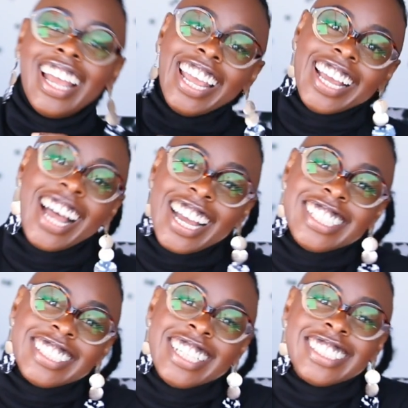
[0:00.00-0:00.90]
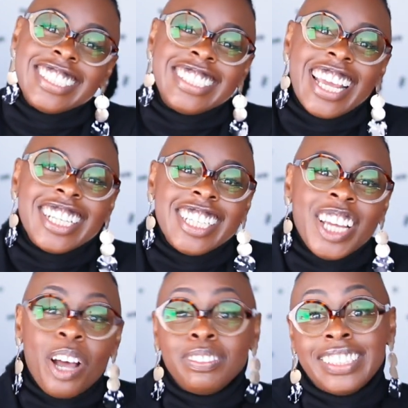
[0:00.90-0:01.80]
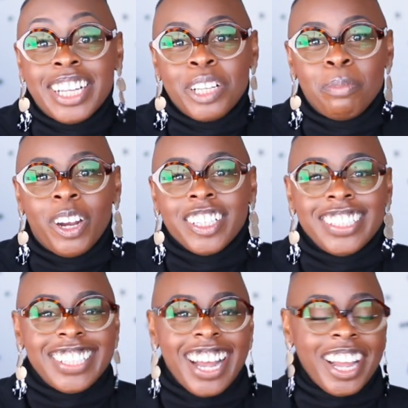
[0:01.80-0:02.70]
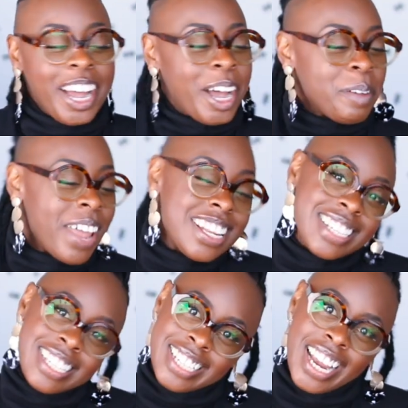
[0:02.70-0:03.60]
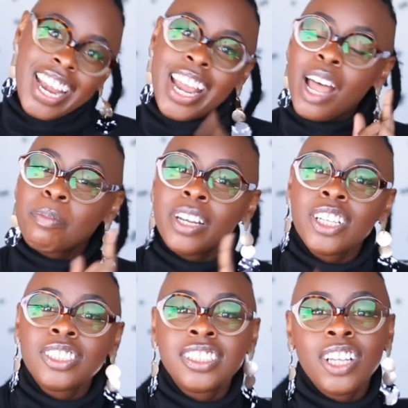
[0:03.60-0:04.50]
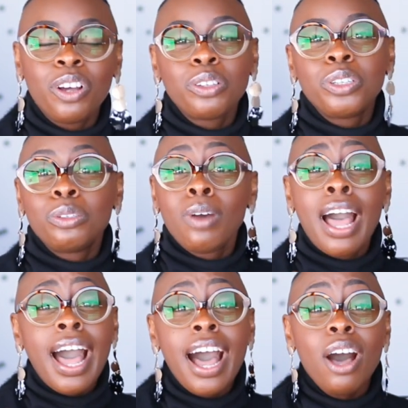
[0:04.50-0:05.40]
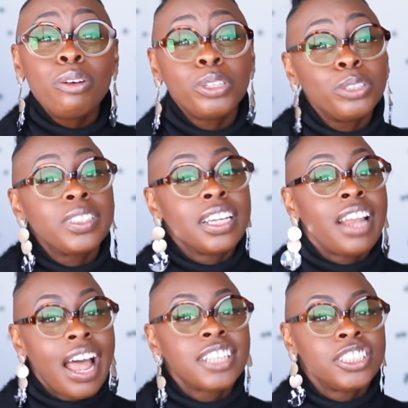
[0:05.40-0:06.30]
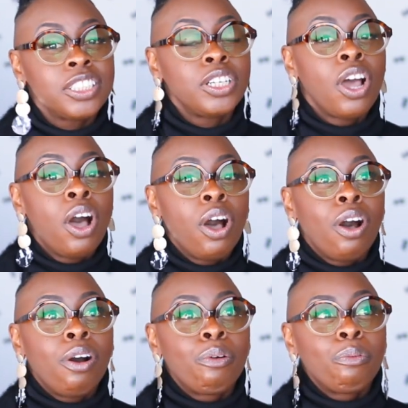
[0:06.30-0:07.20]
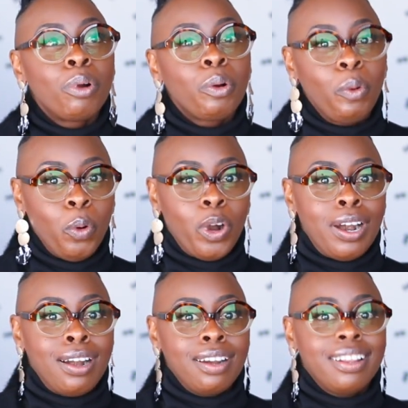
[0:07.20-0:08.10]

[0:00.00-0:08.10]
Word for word: Hey guys, it's XayLi of XayLiBarclay.com, and today I'm here to tell you how you can actually record